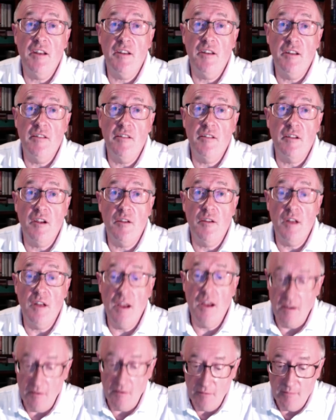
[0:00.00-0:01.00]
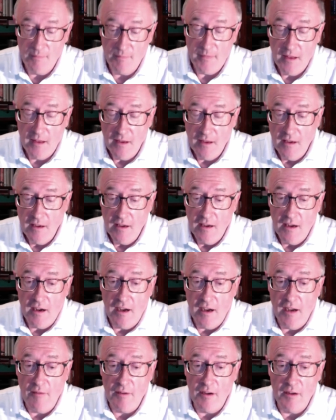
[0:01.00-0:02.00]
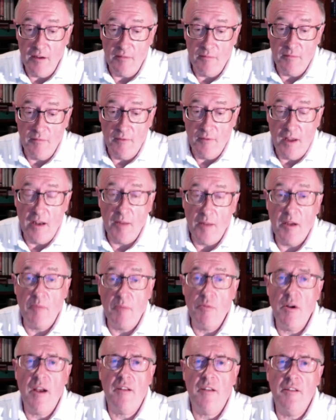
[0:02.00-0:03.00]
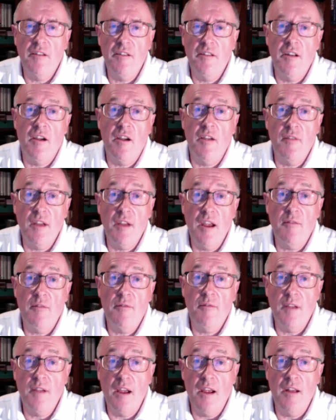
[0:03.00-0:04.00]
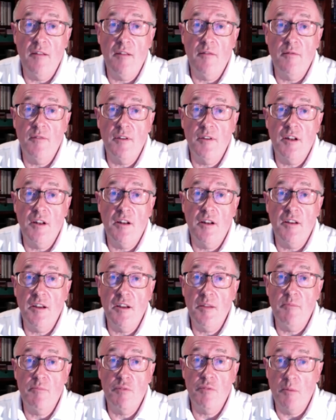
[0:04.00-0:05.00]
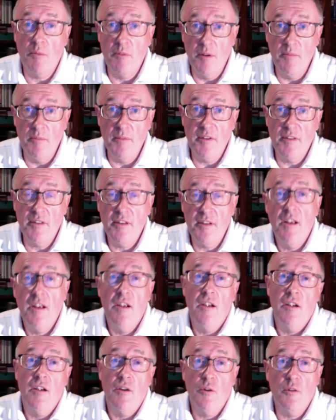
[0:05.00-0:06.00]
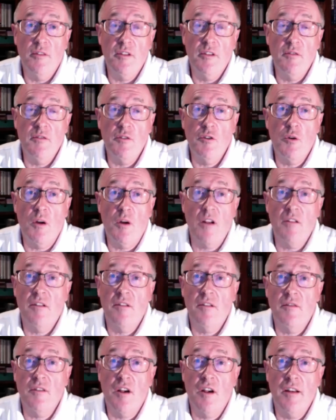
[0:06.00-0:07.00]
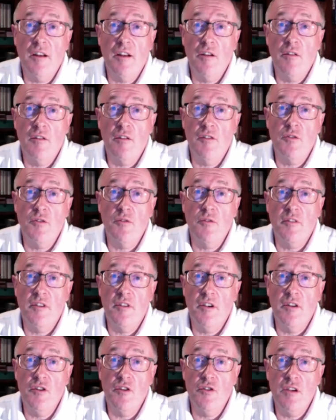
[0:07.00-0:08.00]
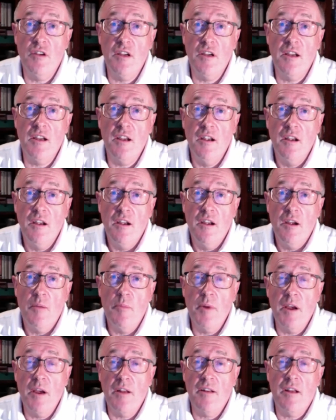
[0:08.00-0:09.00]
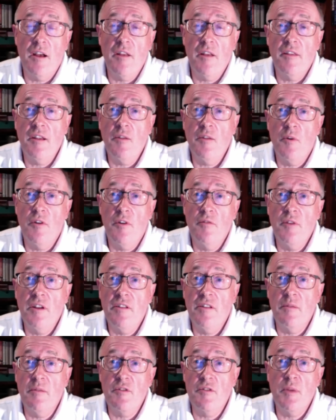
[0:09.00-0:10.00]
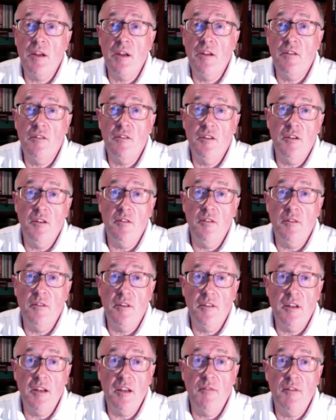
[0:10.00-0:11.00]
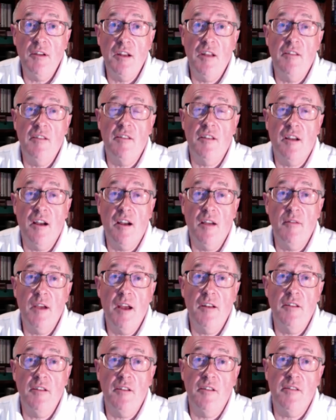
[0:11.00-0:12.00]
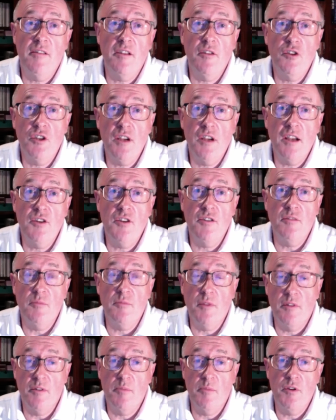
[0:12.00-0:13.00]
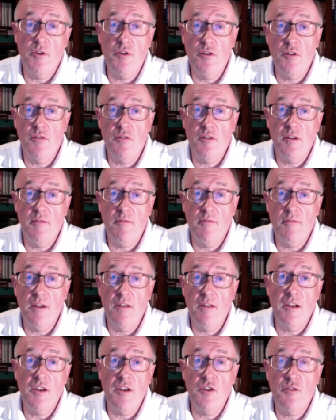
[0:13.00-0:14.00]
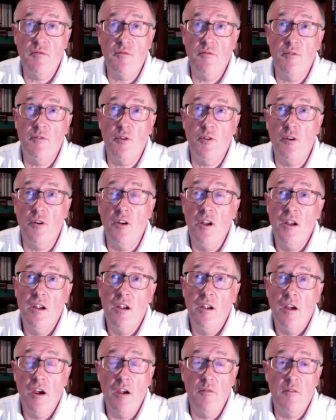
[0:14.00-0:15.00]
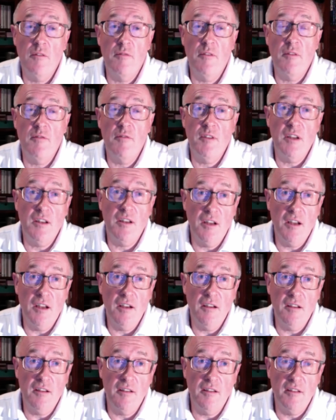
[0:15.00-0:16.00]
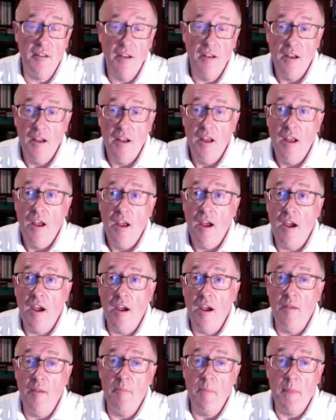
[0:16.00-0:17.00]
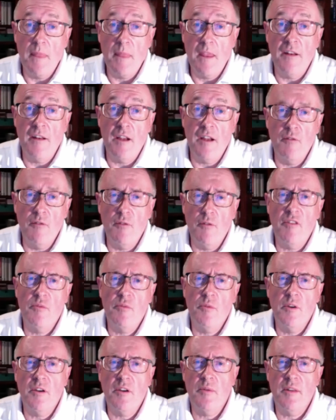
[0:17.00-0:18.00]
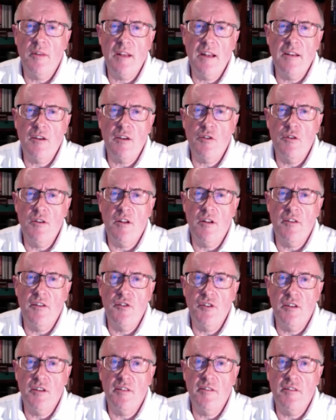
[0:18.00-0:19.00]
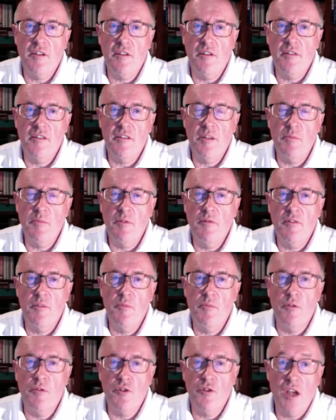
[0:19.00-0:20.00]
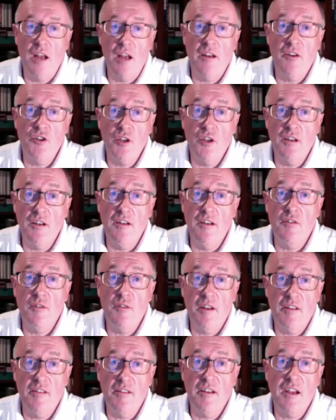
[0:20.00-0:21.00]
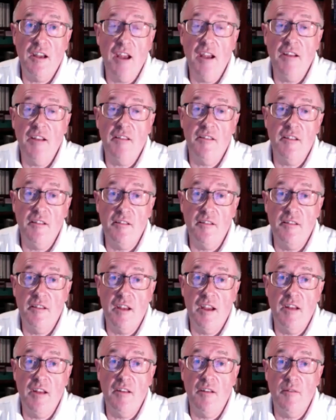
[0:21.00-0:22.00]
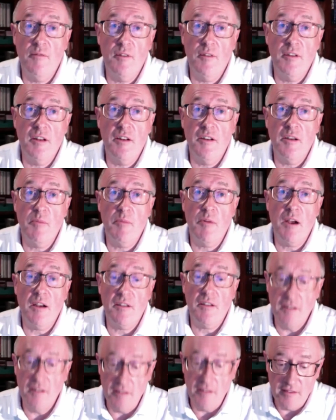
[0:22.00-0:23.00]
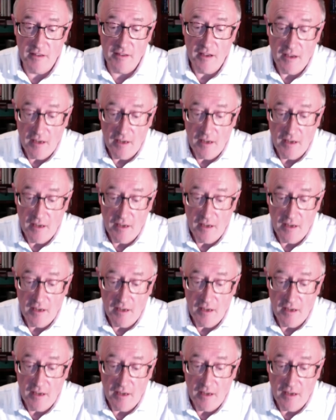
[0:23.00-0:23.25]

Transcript: years ago now. I have a fairly big practice in IVF and fertility problems, also do quite a lot of gynecological surgery. But I think one reason I'm speaking to you this evening is that I've had an association with the Pituitary Foundation for over 15 years. And I've always worked with endocrinologists on some of the more challenging and interesting cases in the fertility practice.